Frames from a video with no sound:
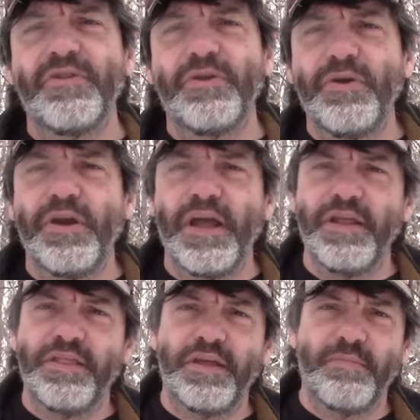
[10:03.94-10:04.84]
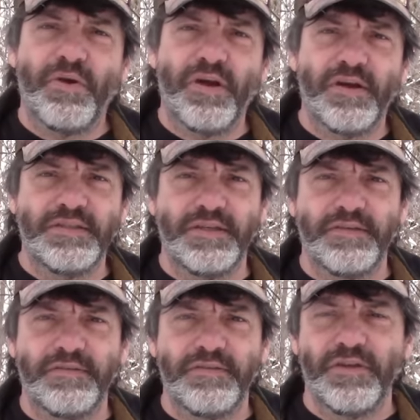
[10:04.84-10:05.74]
learn anything about hunting.
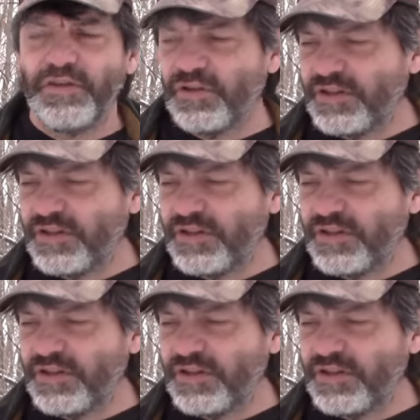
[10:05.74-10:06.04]
You'll